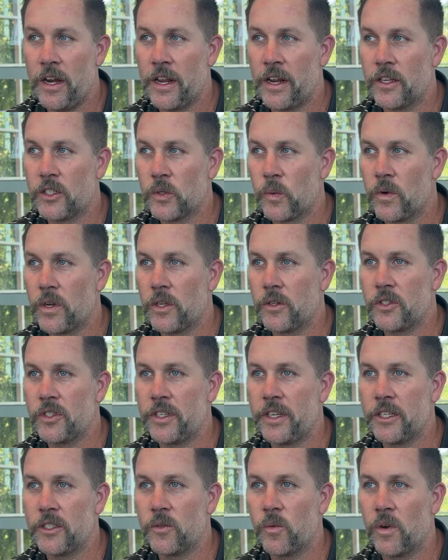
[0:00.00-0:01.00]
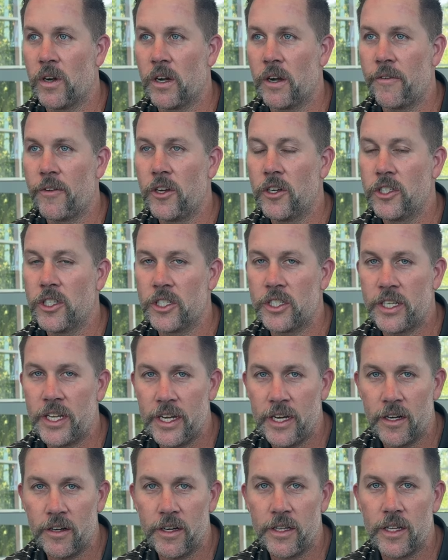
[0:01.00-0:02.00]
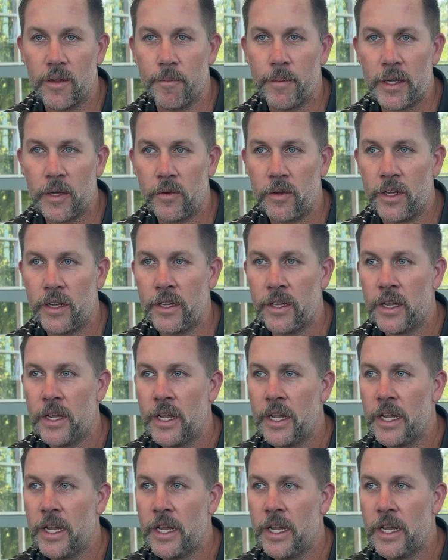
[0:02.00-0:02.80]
And it's one of those things where if you're just here in the building,